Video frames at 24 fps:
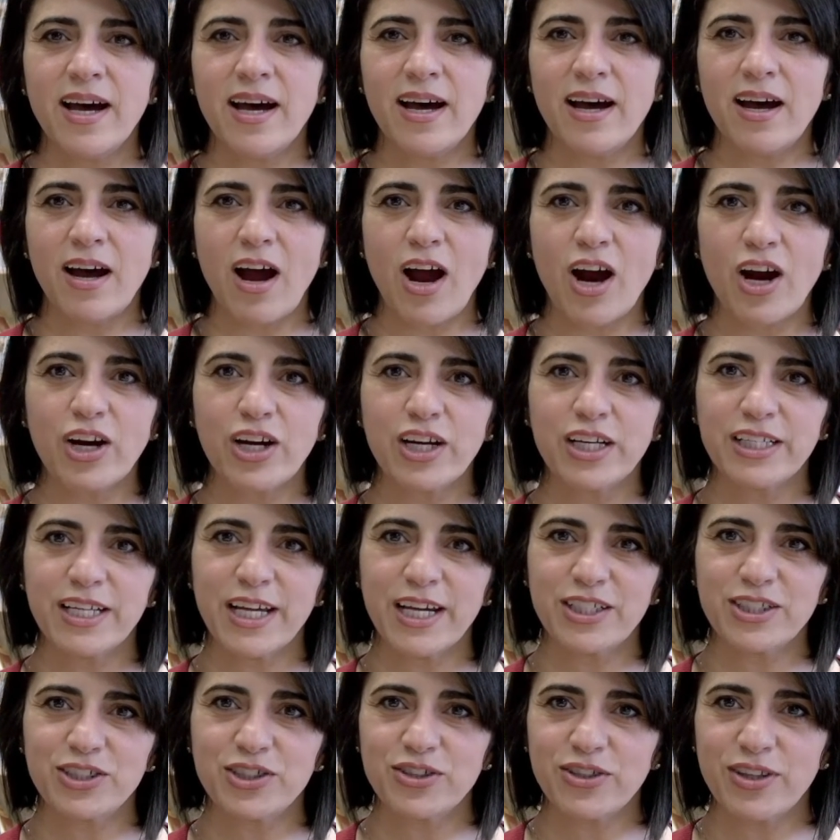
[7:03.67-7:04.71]
uh,
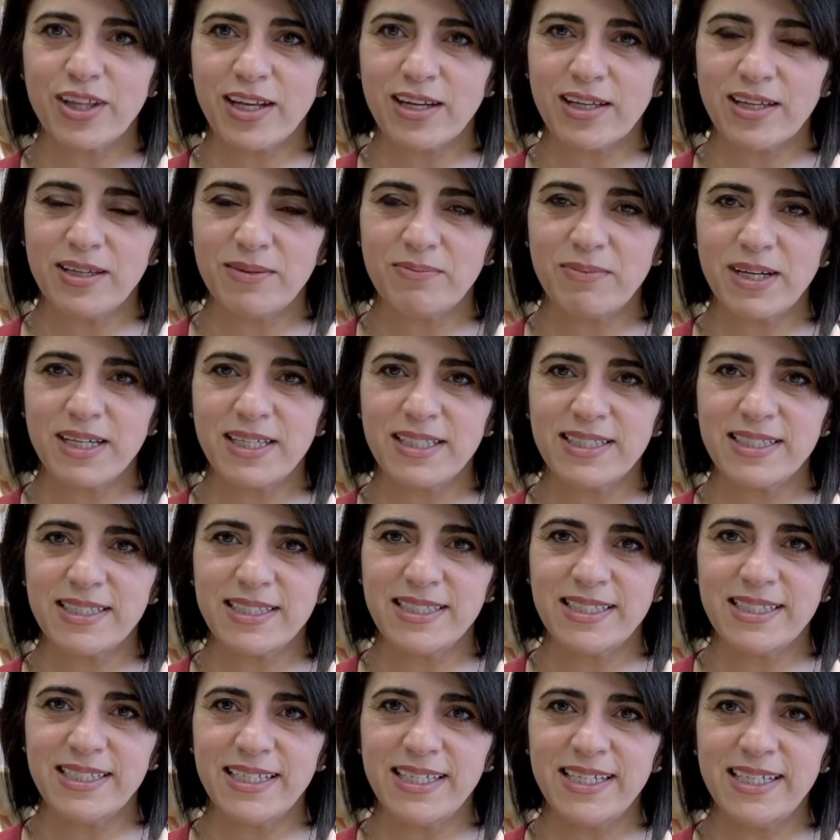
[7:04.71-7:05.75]
architecture that he might
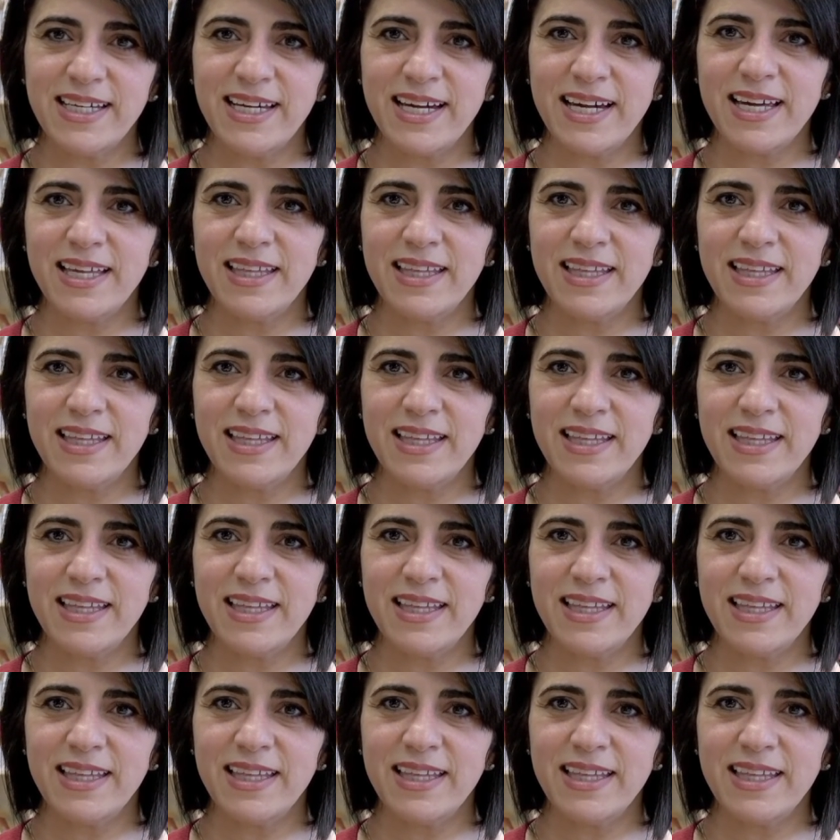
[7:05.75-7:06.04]
see,